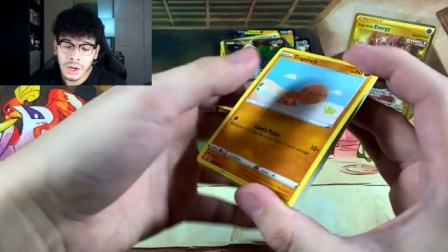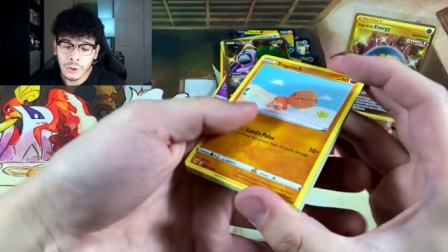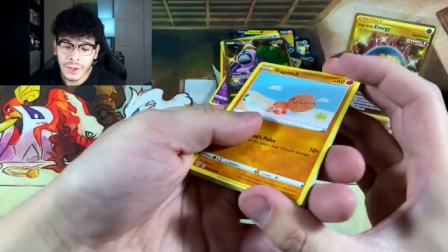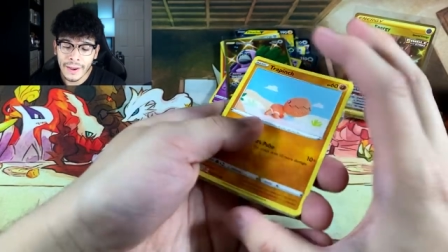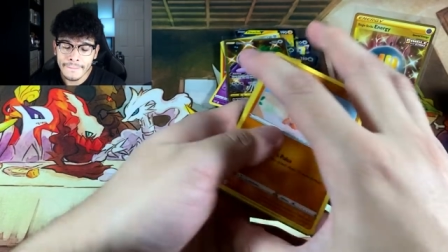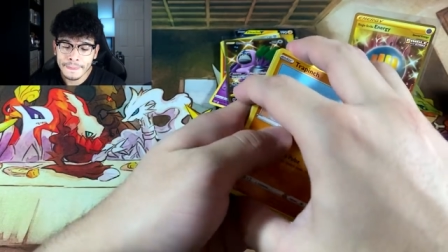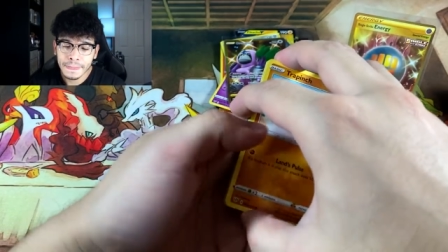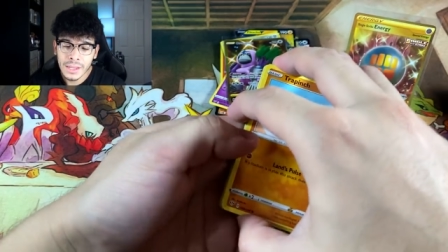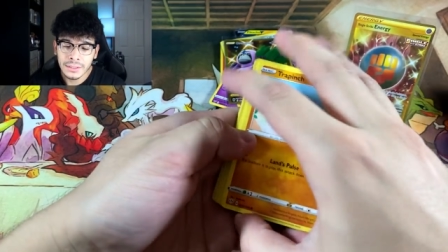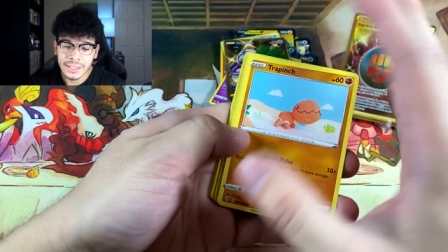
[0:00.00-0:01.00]
Okay,
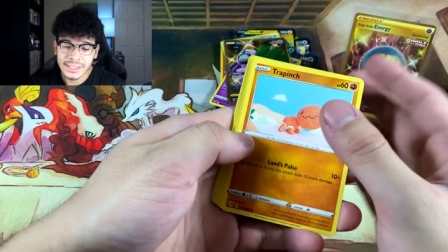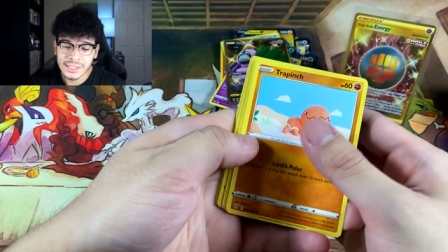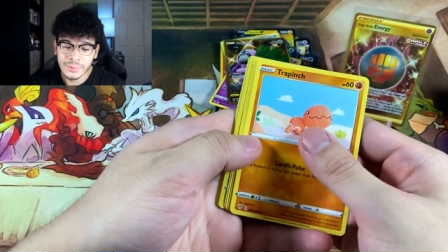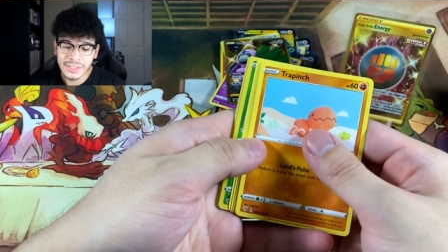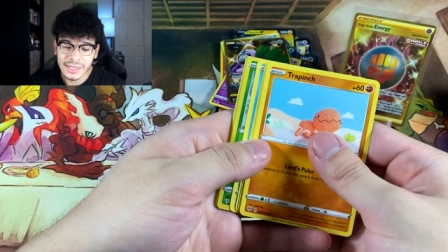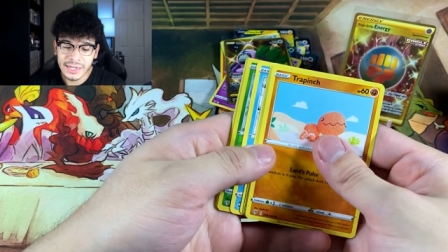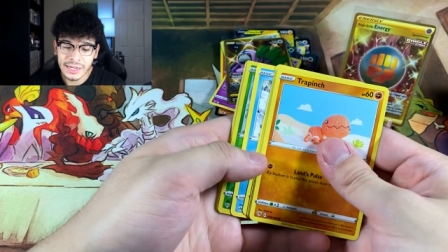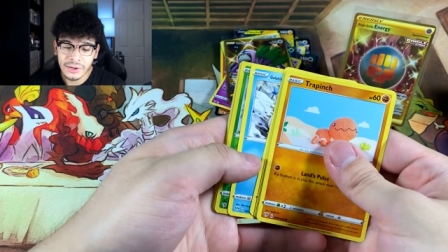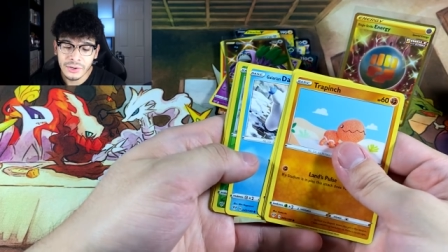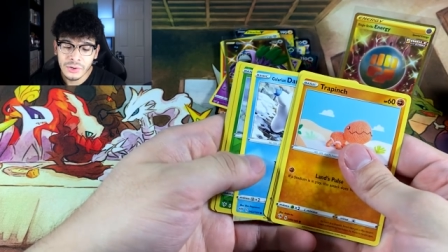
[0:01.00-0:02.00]
let's see what's in
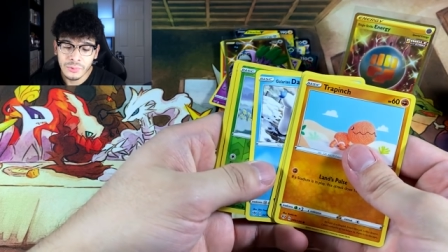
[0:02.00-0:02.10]
here.